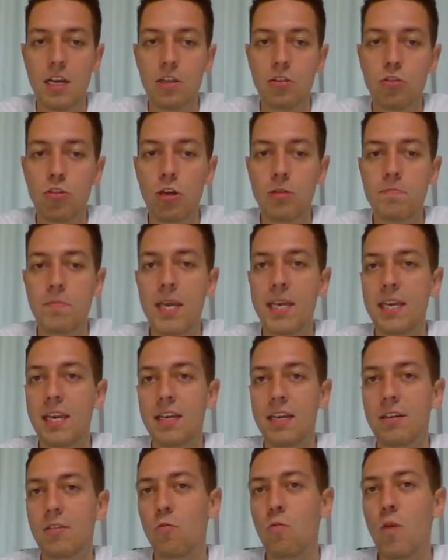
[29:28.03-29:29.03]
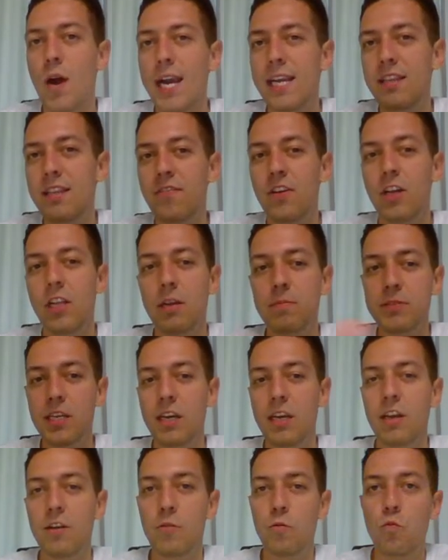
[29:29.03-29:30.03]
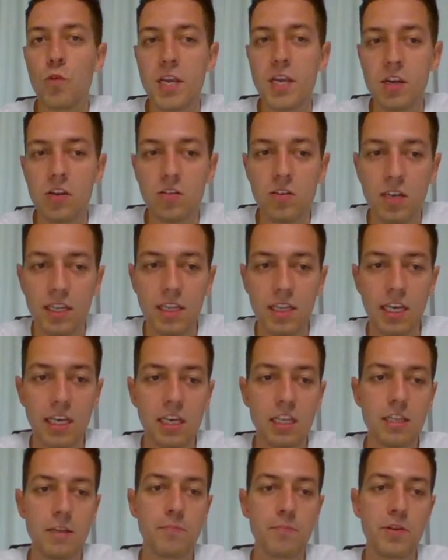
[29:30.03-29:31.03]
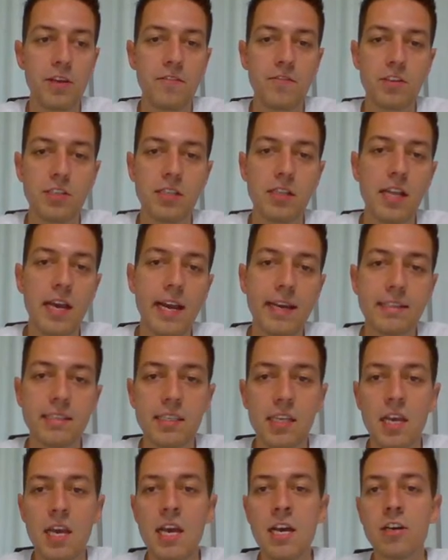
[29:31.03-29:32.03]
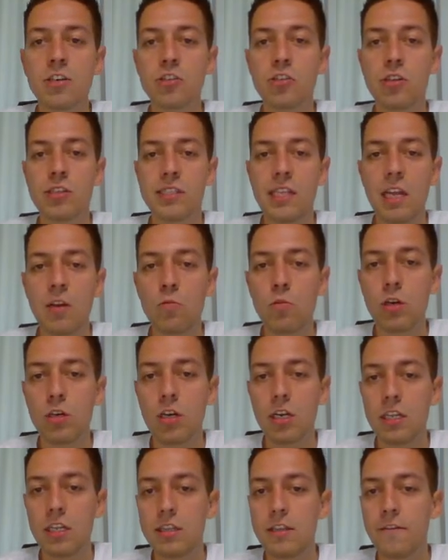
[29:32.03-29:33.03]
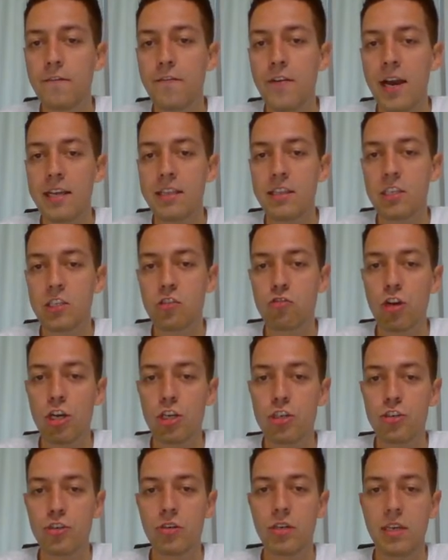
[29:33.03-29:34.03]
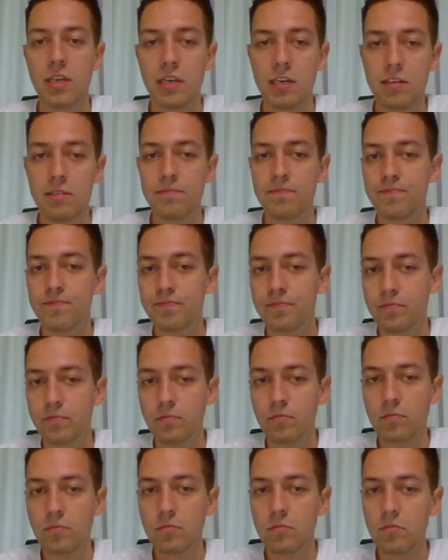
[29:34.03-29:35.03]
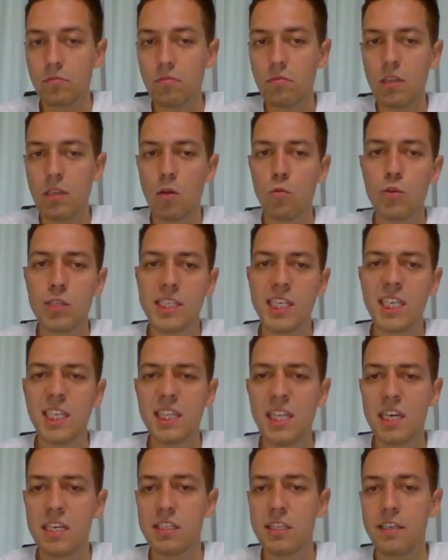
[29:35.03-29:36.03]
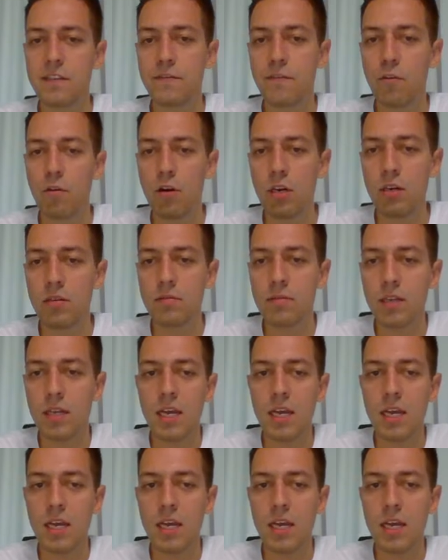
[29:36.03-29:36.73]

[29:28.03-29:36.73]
not making white develop some kind of weirdly like in the previous lines. So instead we're going to define the structure here with c takes d4